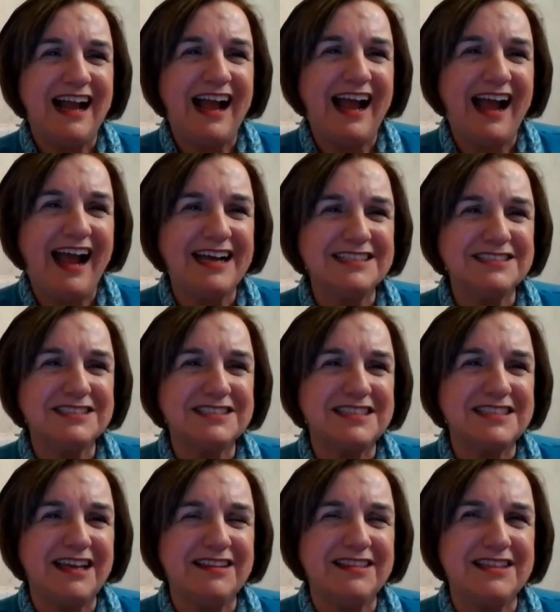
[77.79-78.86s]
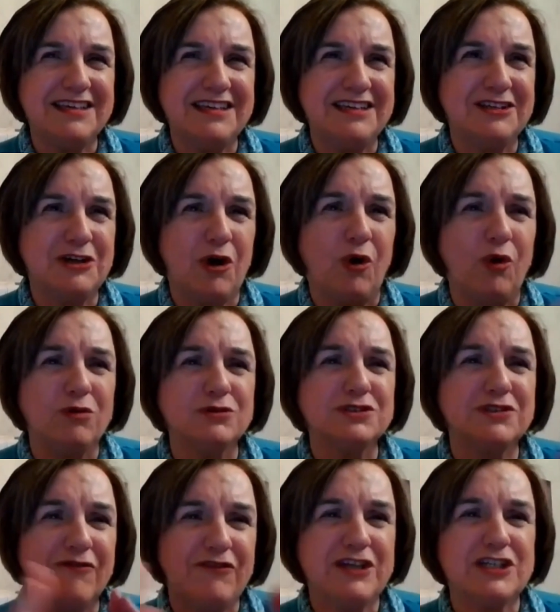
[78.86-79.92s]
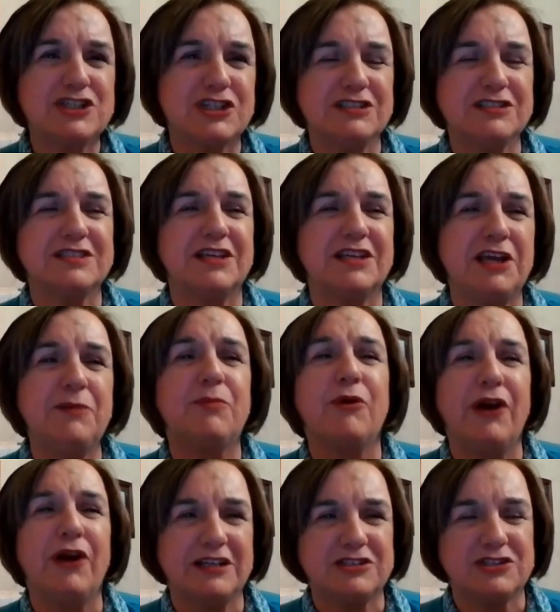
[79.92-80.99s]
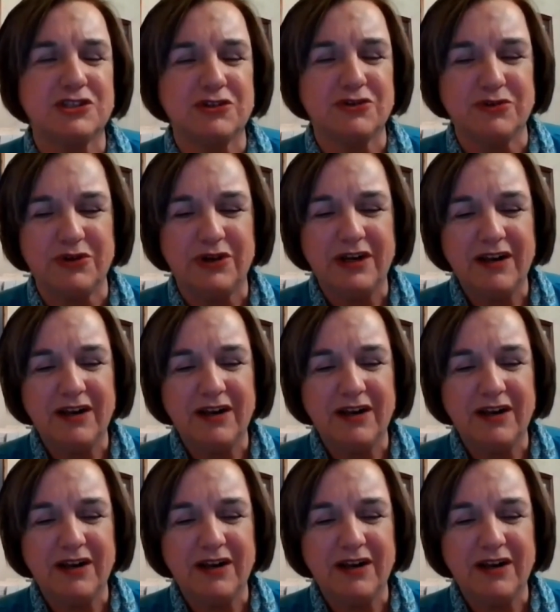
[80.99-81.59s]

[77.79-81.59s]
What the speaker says: as the goals and visions that he brings to